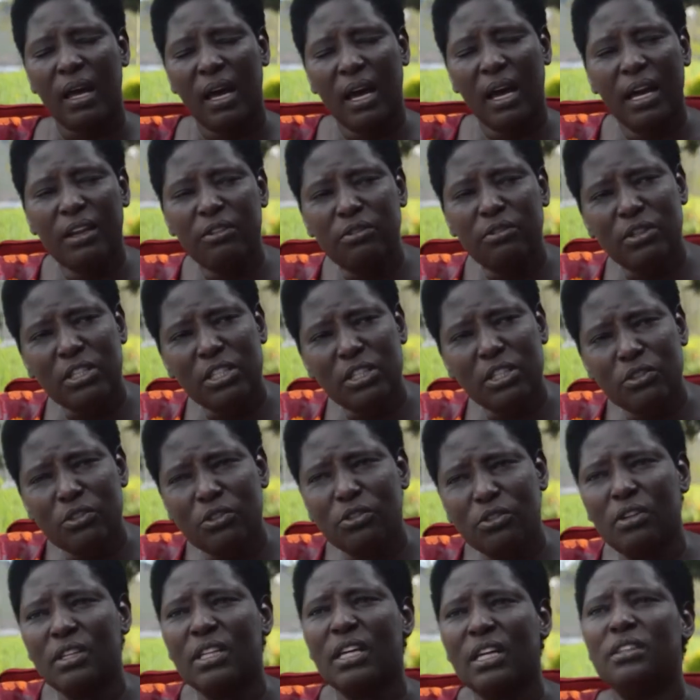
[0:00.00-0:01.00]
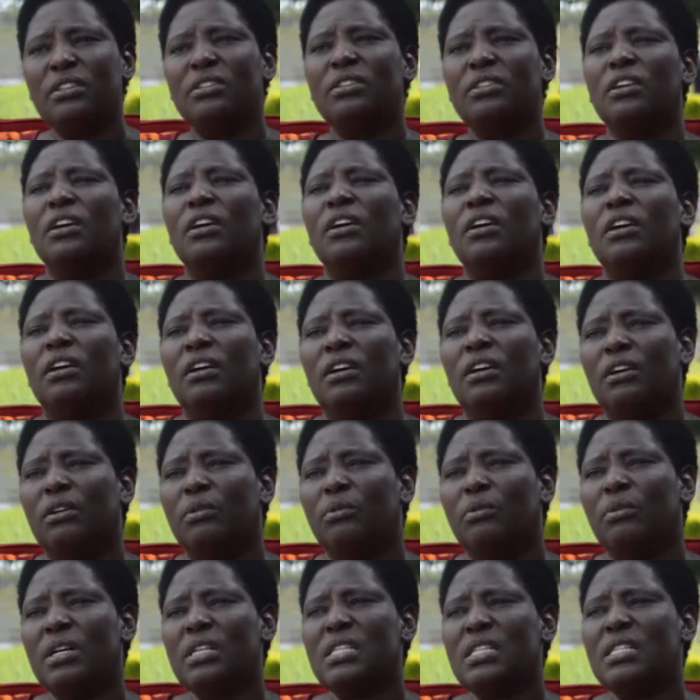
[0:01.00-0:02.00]
And you need to know that
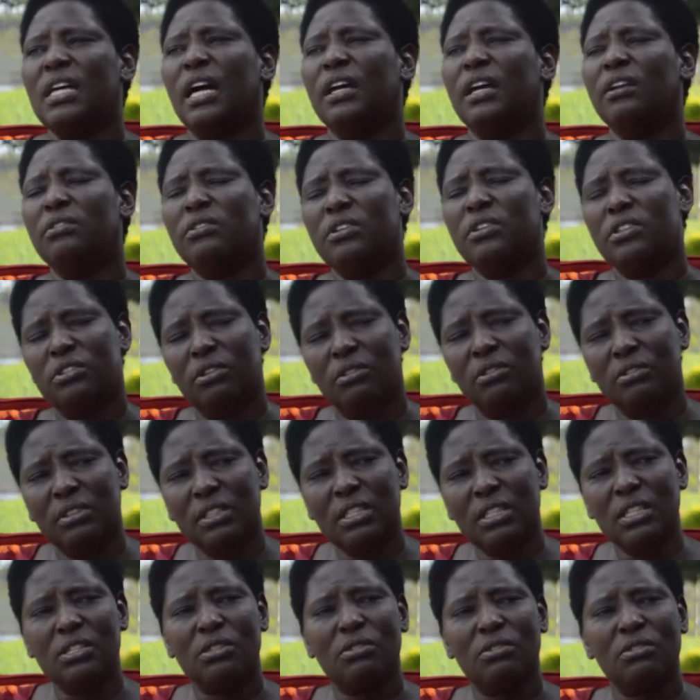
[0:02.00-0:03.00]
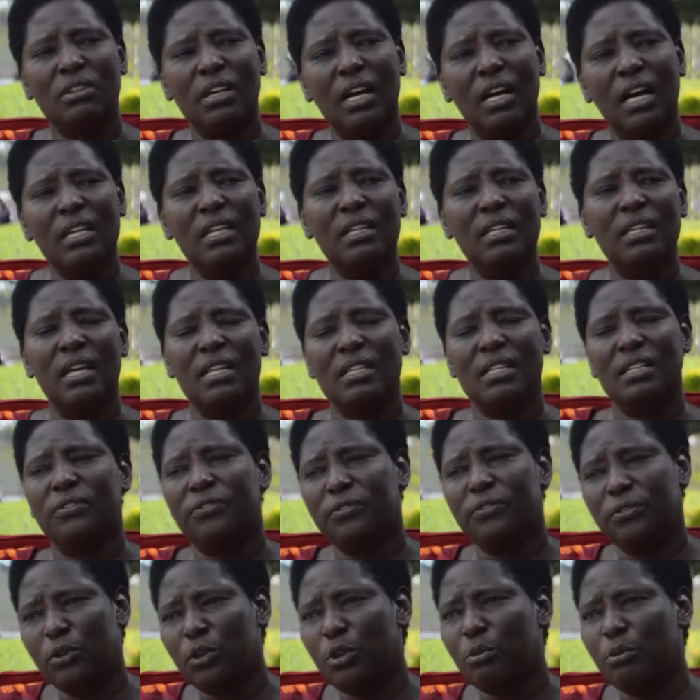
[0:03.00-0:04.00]
Western region is regarded as a
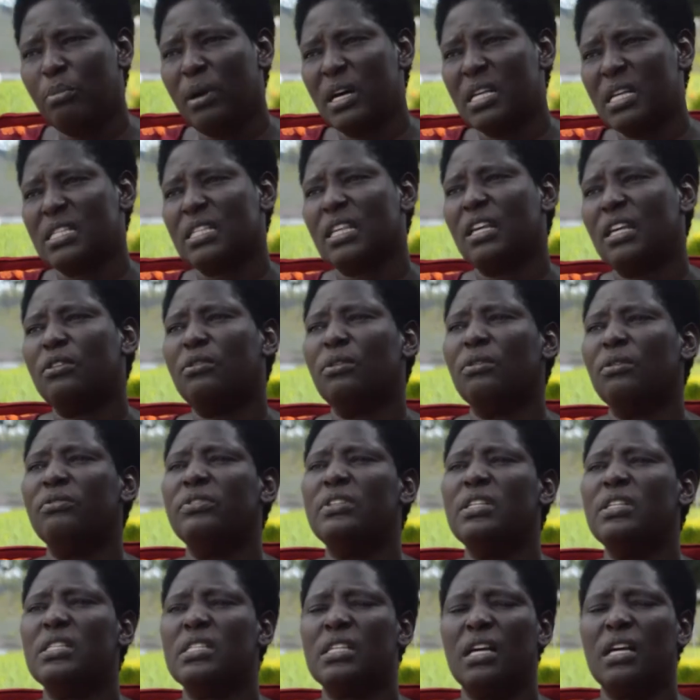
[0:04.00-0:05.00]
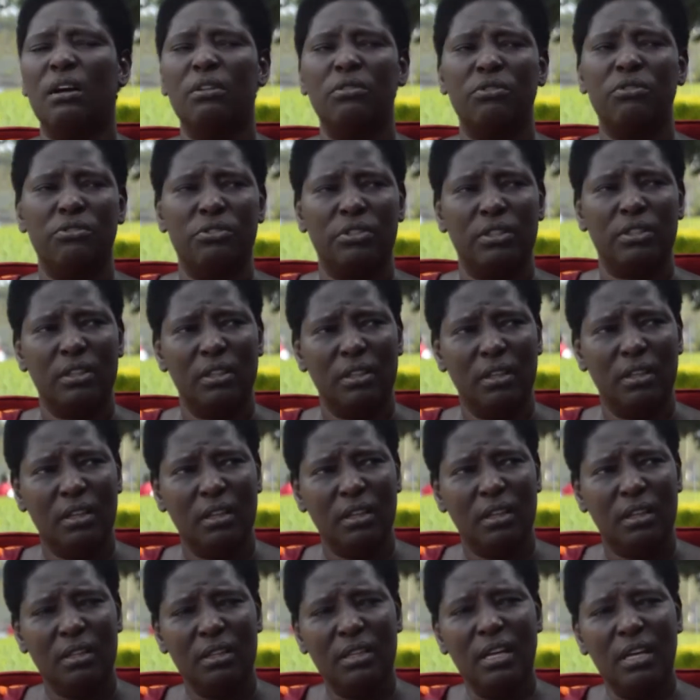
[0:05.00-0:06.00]
food basket of this country.
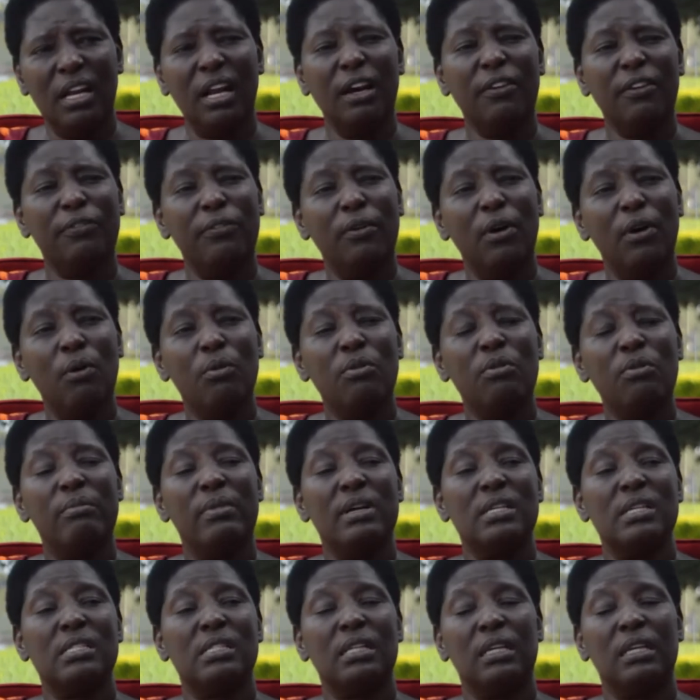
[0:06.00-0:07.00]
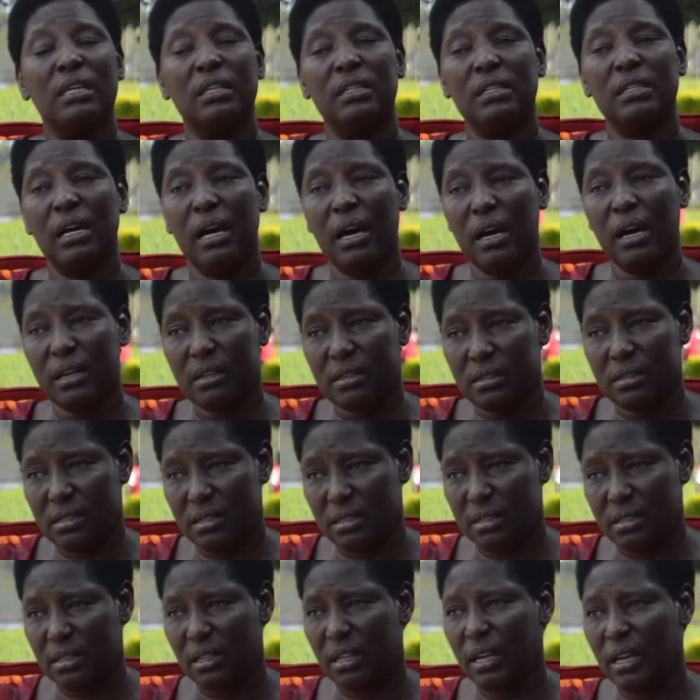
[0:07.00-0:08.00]
Therefore, we must
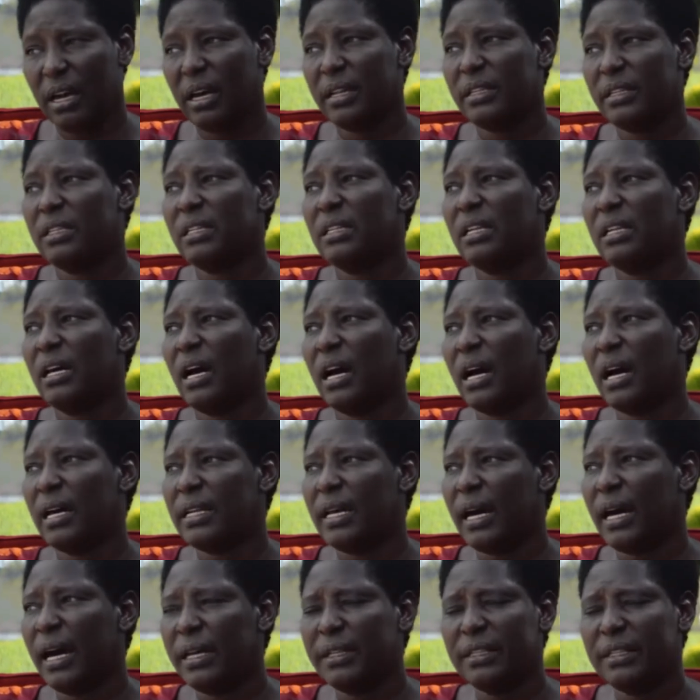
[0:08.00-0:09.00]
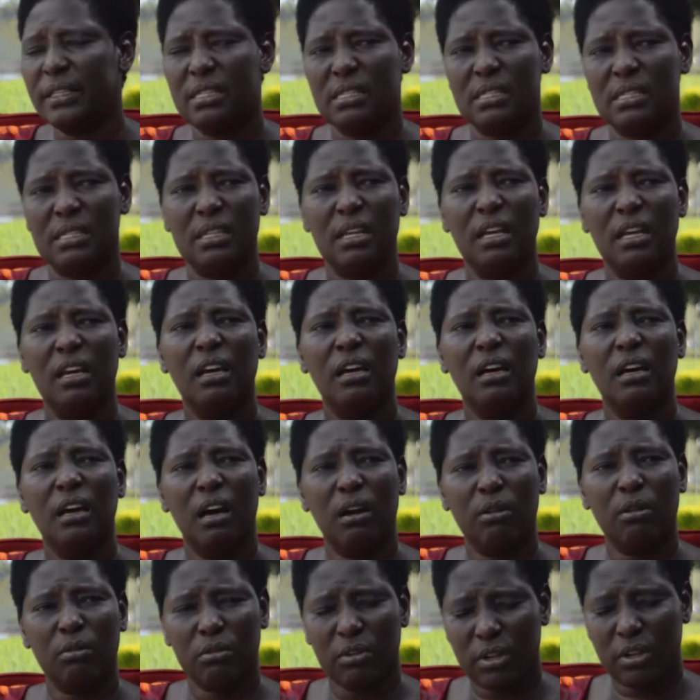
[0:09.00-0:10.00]
enhance and harness
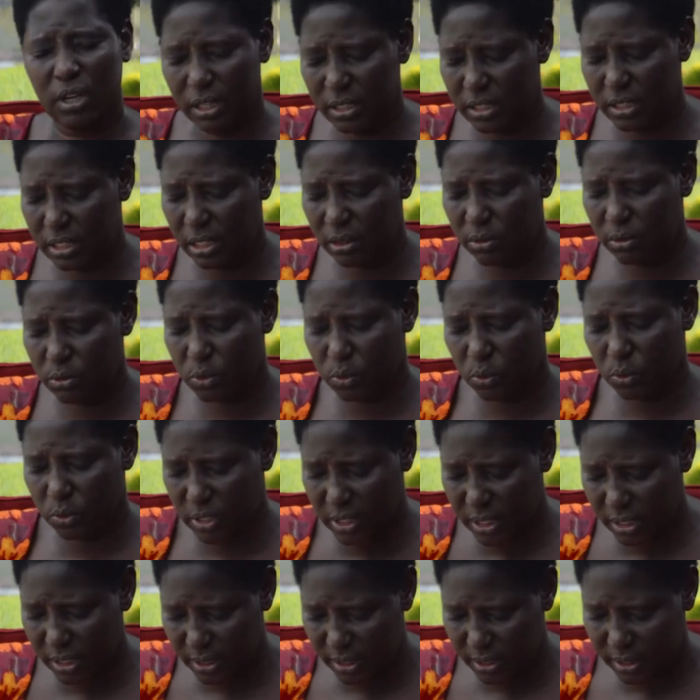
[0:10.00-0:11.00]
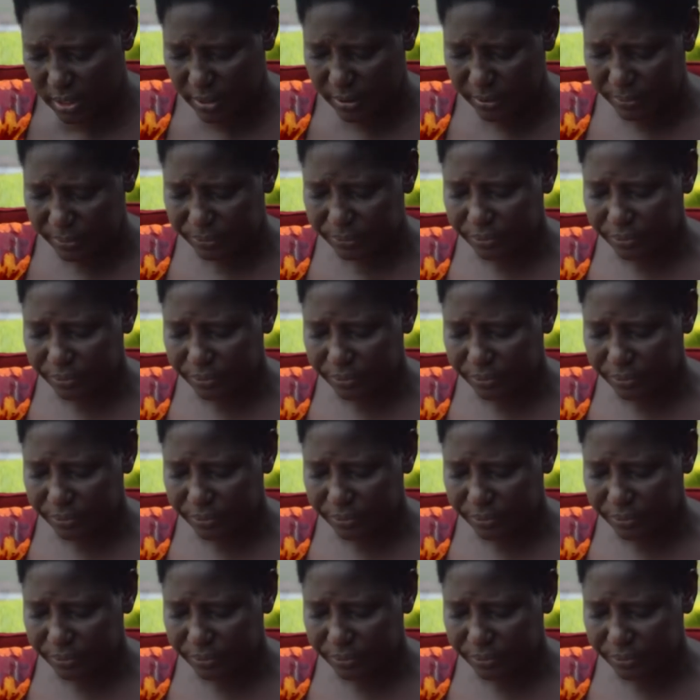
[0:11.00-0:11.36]
agricultural resources.